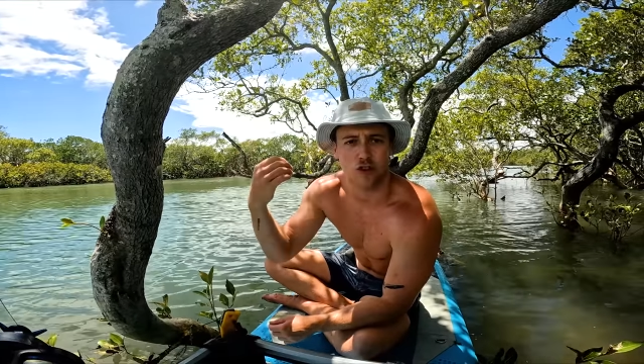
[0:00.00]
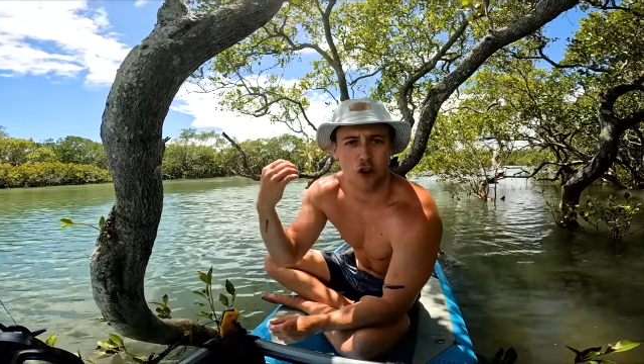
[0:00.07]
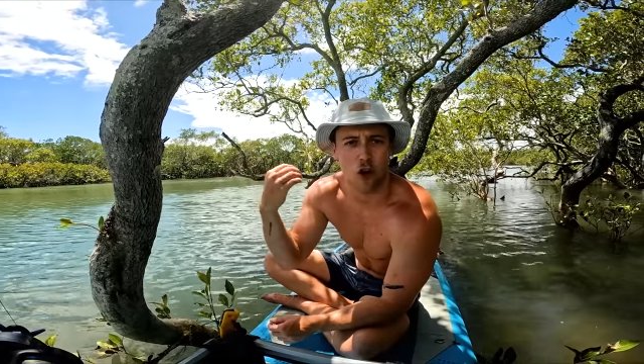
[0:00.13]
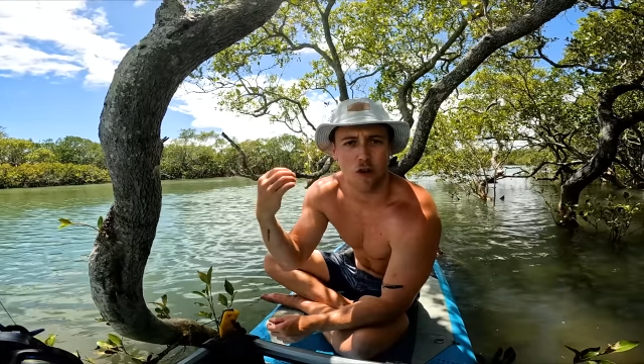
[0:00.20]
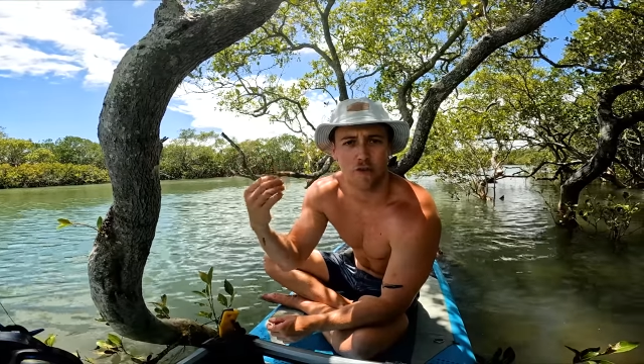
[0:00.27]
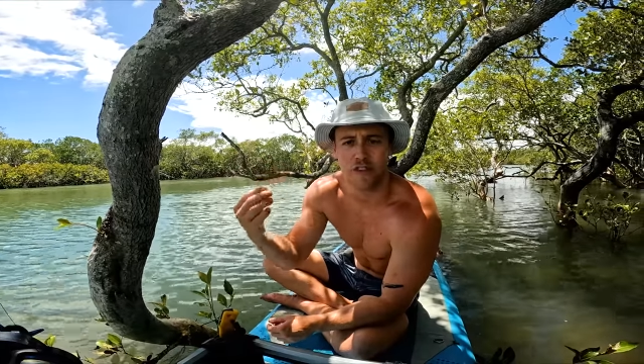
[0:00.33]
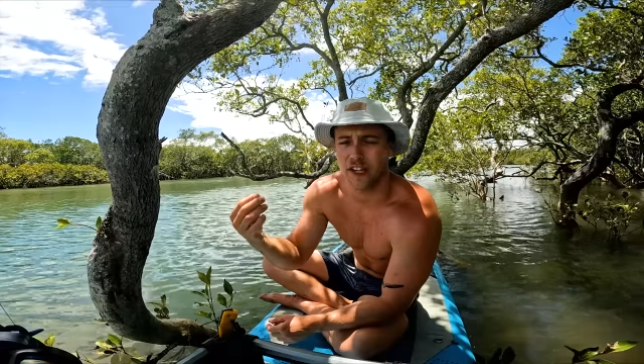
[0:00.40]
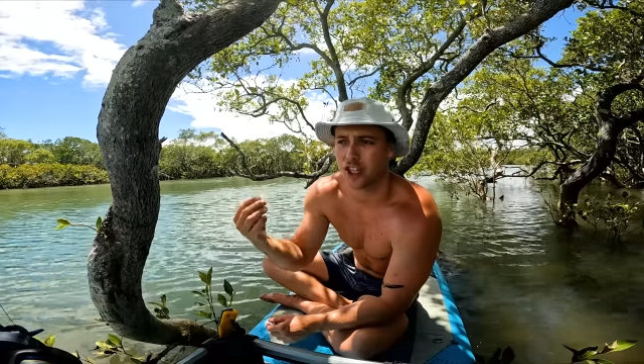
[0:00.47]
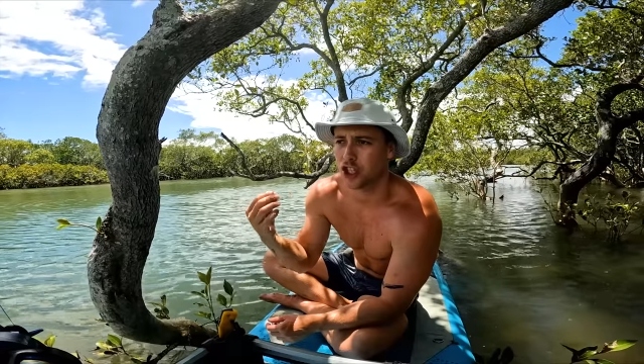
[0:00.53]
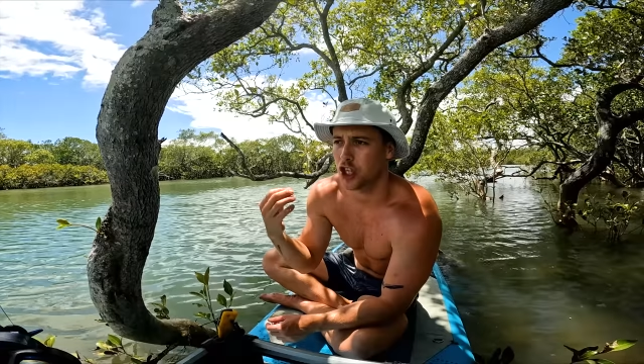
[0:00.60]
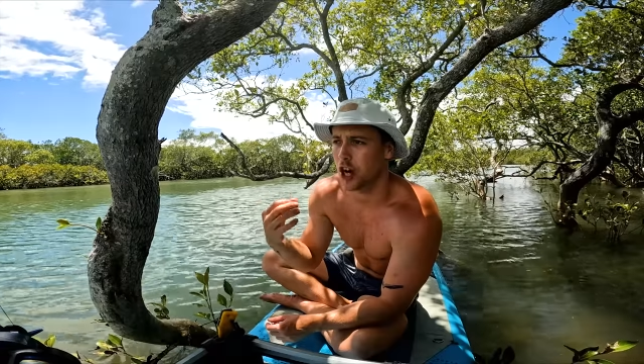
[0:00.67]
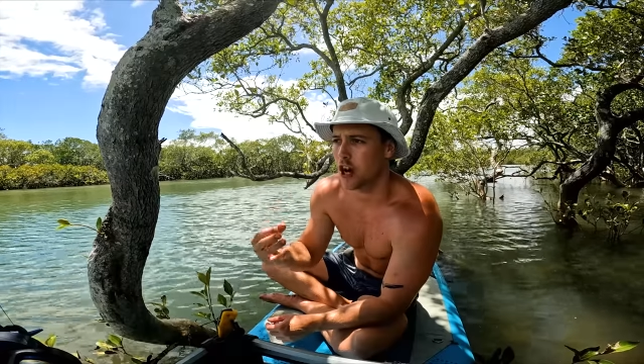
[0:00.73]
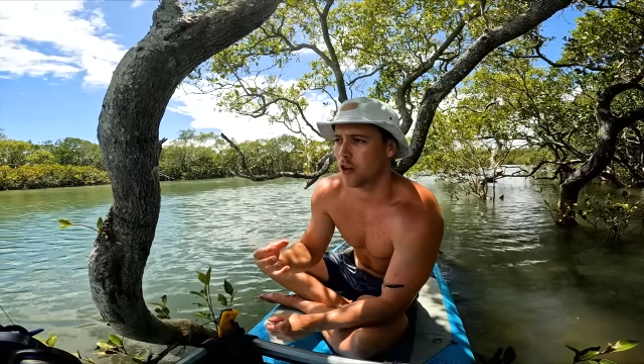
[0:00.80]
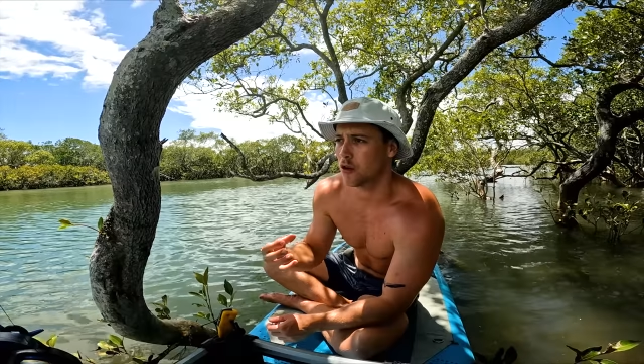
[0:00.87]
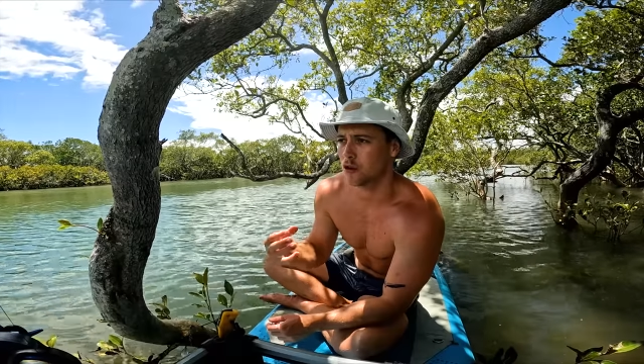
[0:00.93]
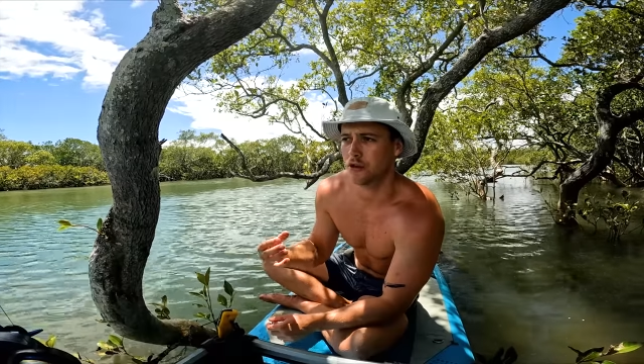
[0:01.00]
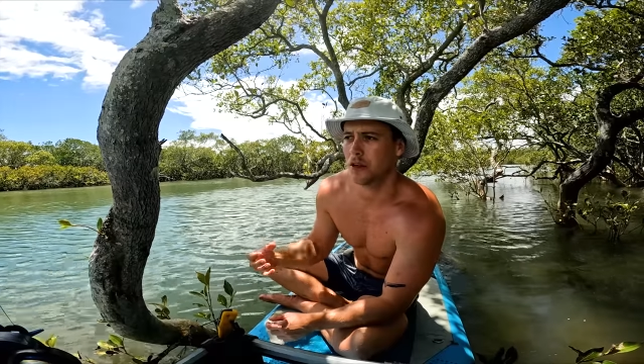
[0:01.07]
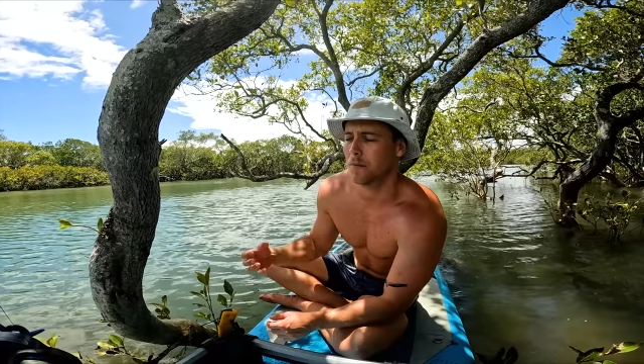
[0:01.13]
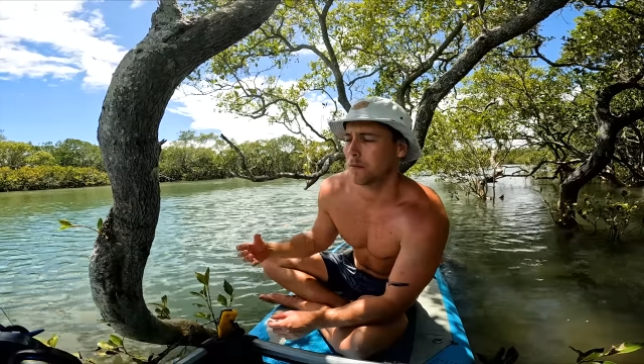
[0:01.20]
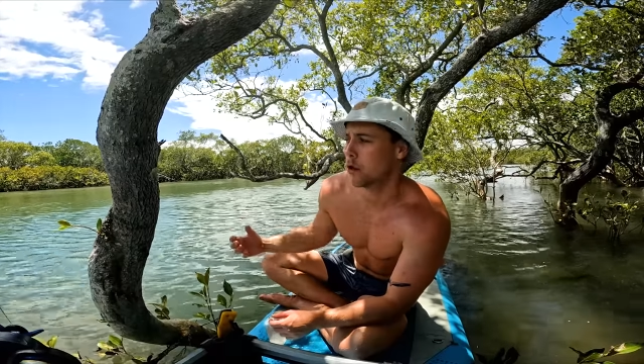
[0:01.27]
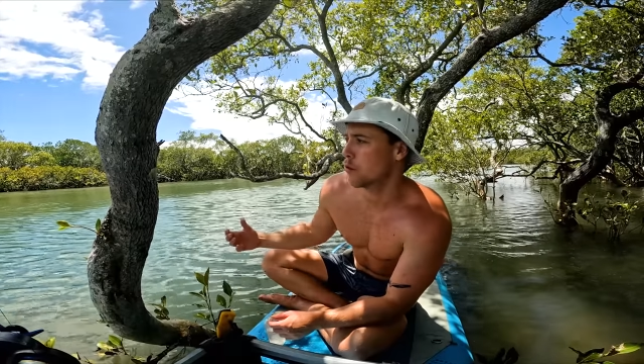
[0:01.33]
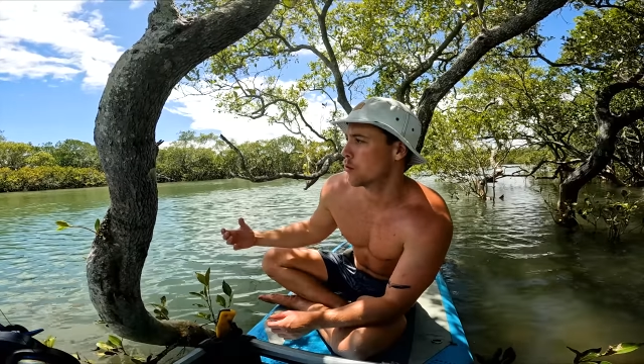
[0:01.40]
so hopefully a shark or
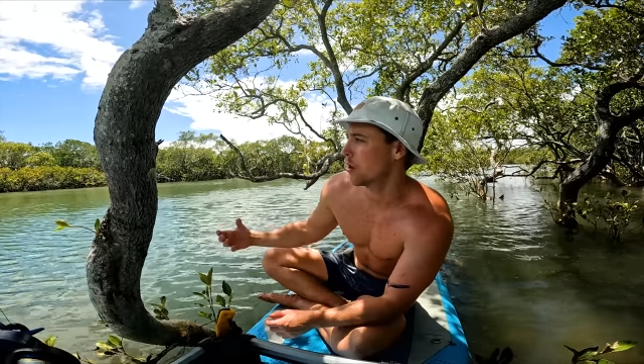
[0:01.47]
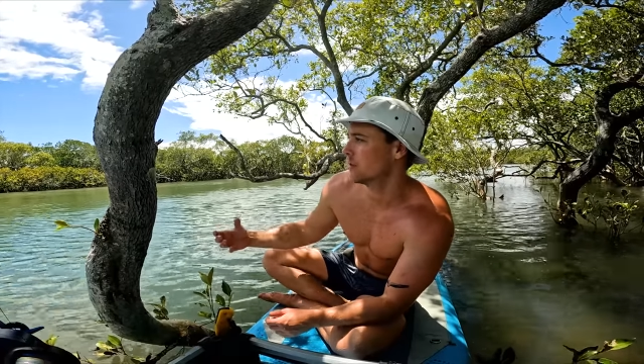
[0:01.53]
something cool